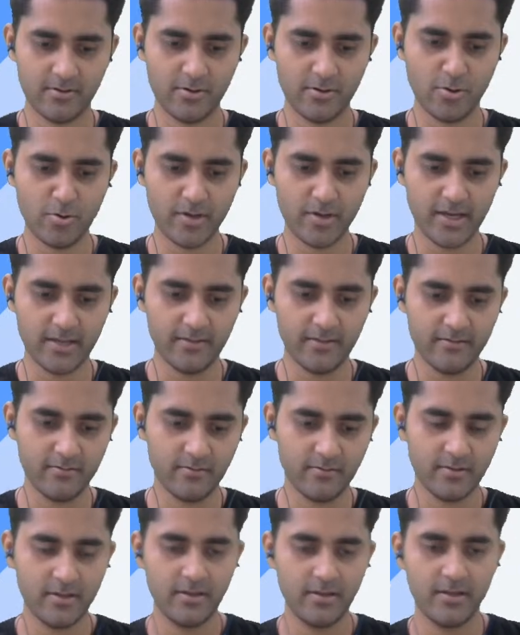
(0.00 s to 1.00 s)
Okay,
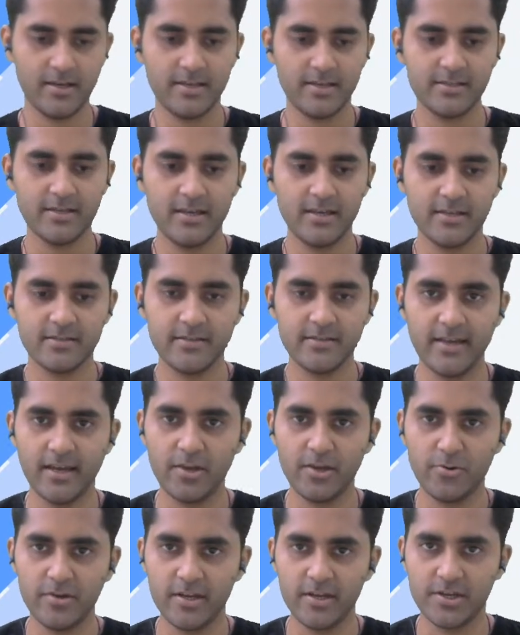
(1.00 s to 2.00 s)
yes, yes. Thank
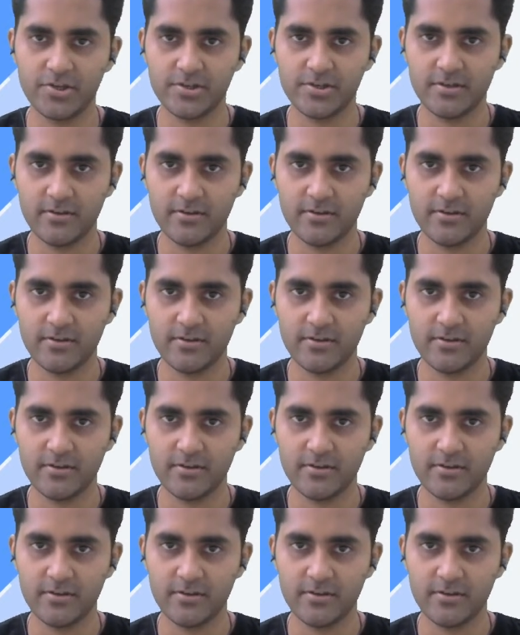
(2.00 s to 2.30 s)
you, Anish.